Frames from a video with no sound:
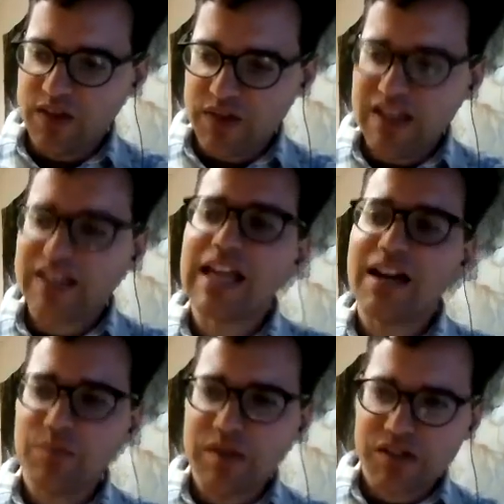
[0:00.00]

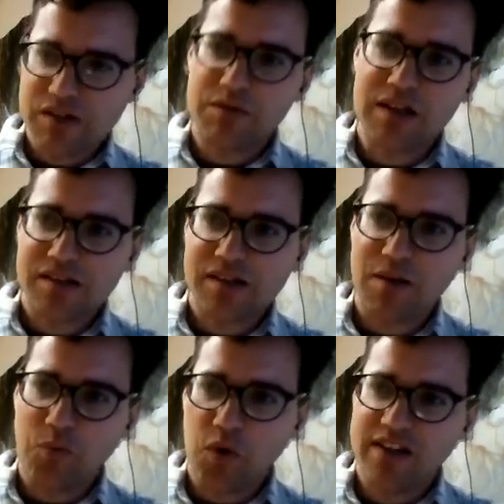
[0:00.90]
alignments of the
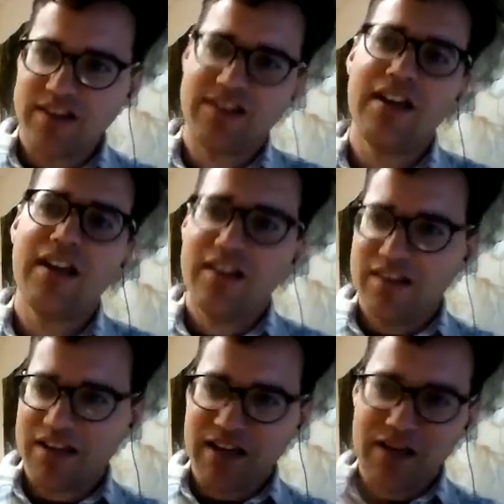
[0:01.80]
ESOP with
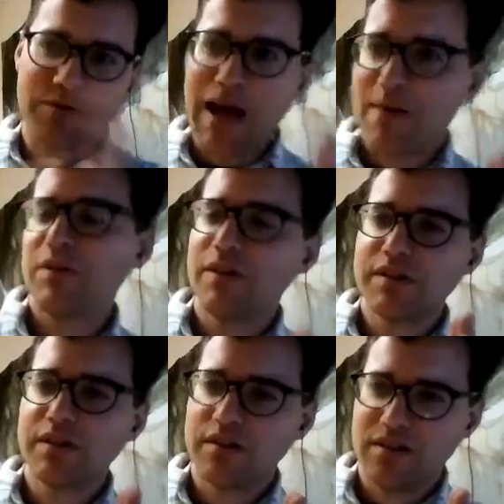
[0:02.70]
the kind of capitalist